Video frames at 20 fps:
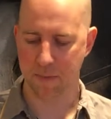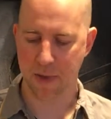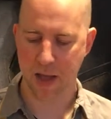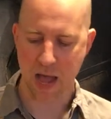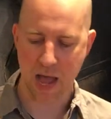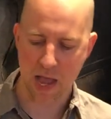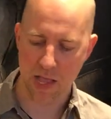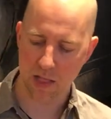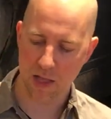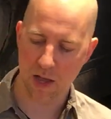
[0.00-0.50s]

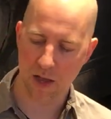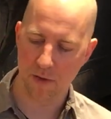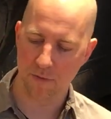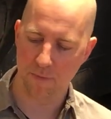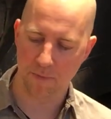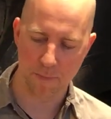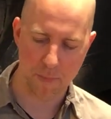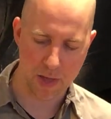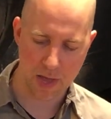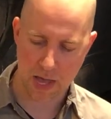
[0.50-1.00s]
I love
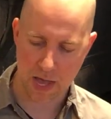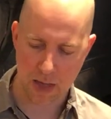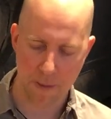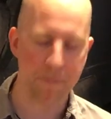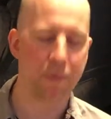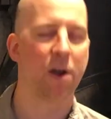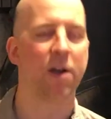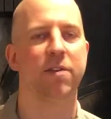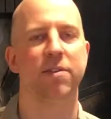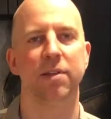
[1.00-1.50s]

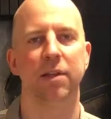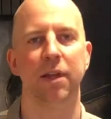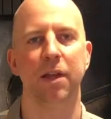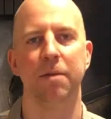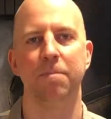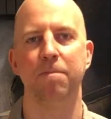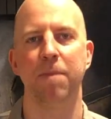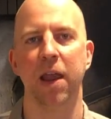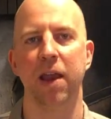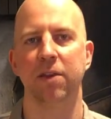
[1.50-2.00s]
parsley
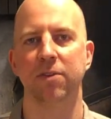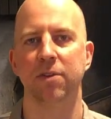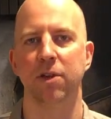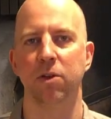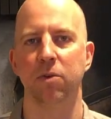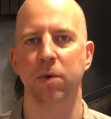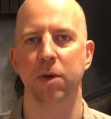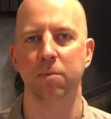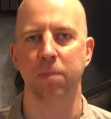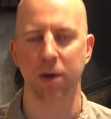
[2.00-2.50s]
and basil
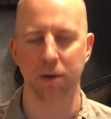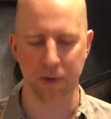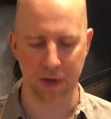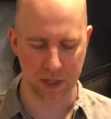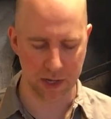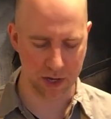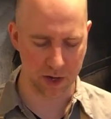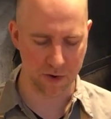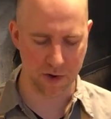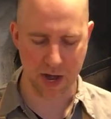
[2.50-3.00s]
would be
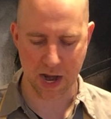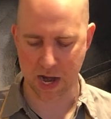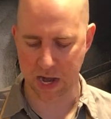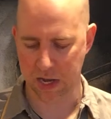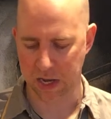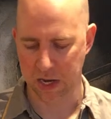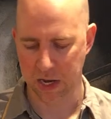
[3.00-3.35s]
really great.